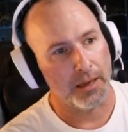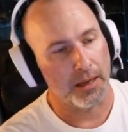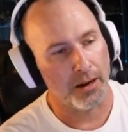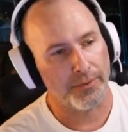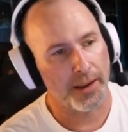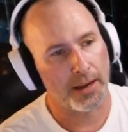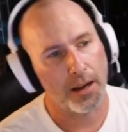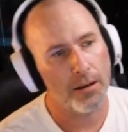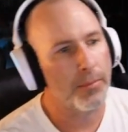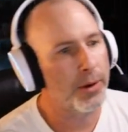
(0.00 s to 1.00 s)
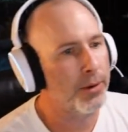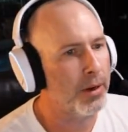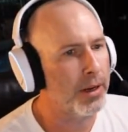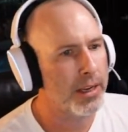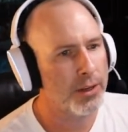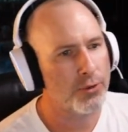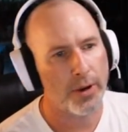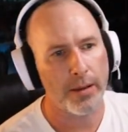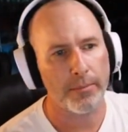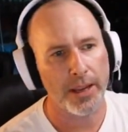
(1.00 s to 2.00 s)
Artifact combo, Unhinged
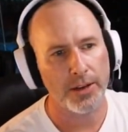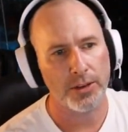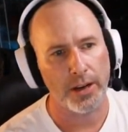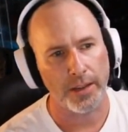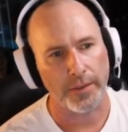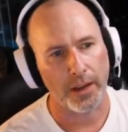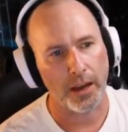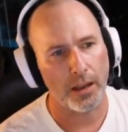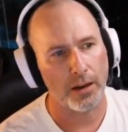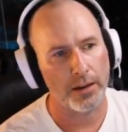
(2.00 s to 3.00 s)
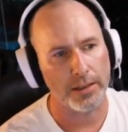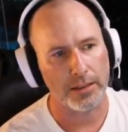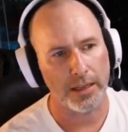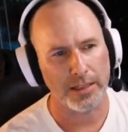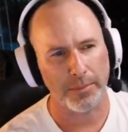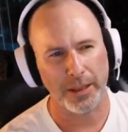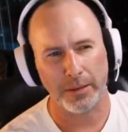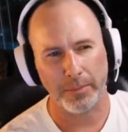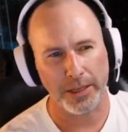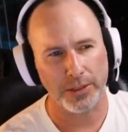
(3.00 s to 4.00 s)
Rampager and the Collar it's about the
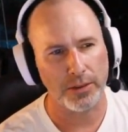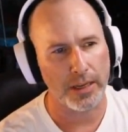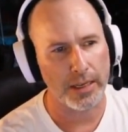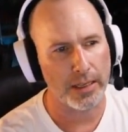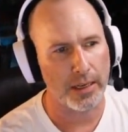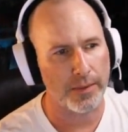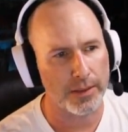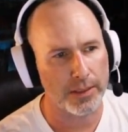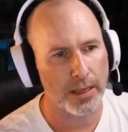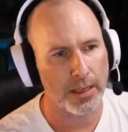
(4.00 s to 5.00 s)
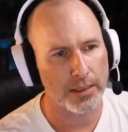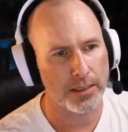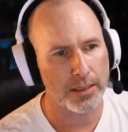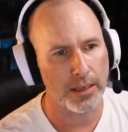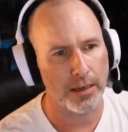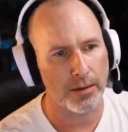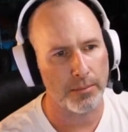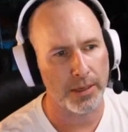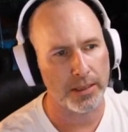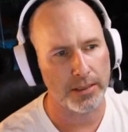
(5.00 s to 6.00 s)
best you can get in this dynasty,
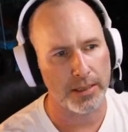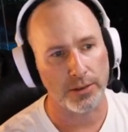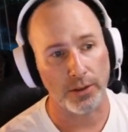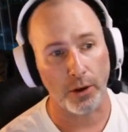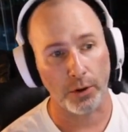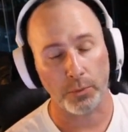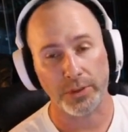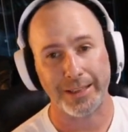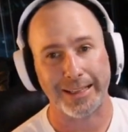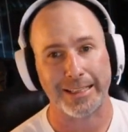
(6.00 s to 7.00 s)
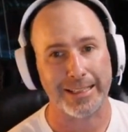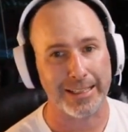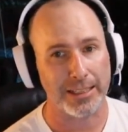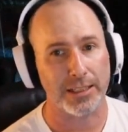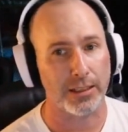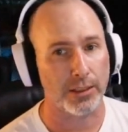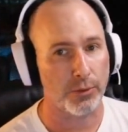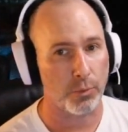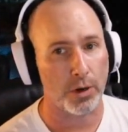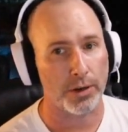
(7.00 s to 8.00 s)
because these are the only ones that consistently
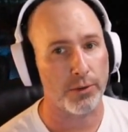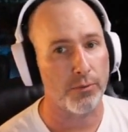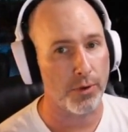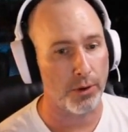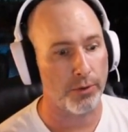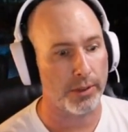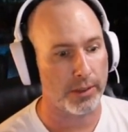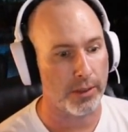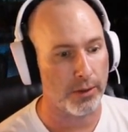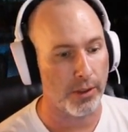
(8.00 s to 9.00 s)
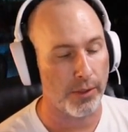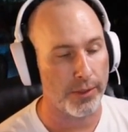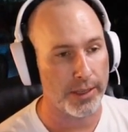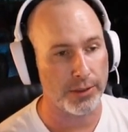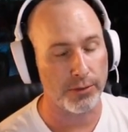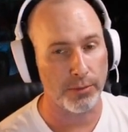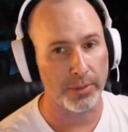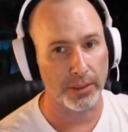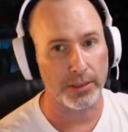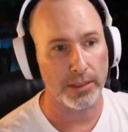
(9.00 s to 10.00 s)
work. You know that these 2
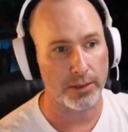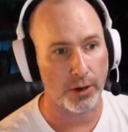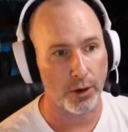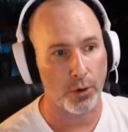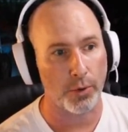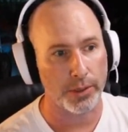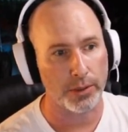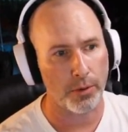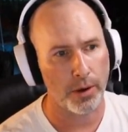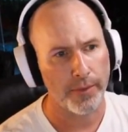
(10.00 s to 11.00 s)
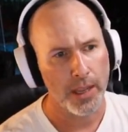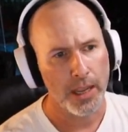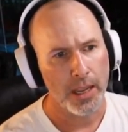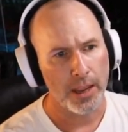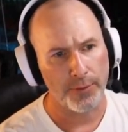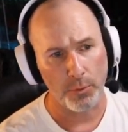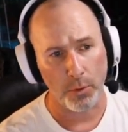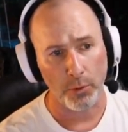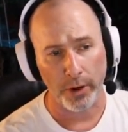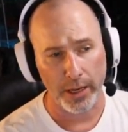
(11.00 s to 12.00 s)
abilities are going to go up. If you want
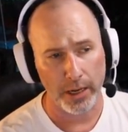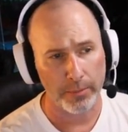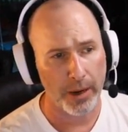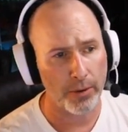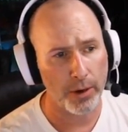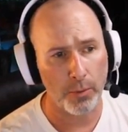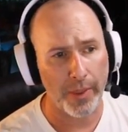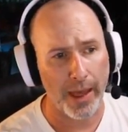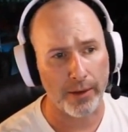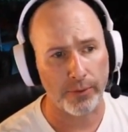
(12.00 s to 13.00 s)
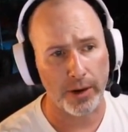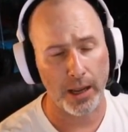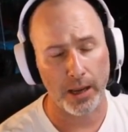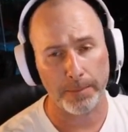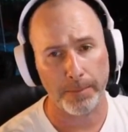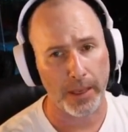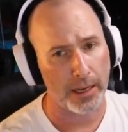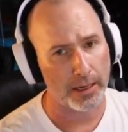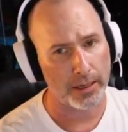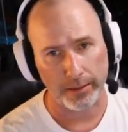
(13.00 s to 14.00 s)
more hitting power, go with Eye for an Eye,
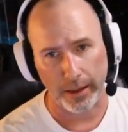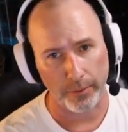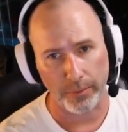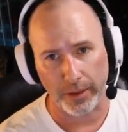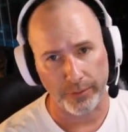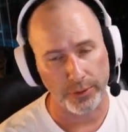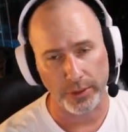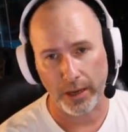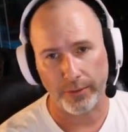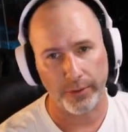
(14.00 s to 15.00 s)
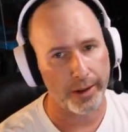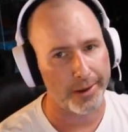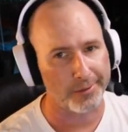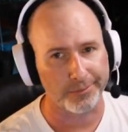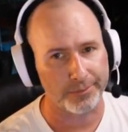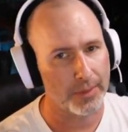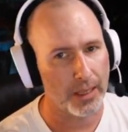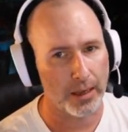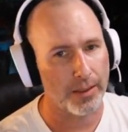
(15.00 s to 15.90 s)
and if you took Eye for an Eye,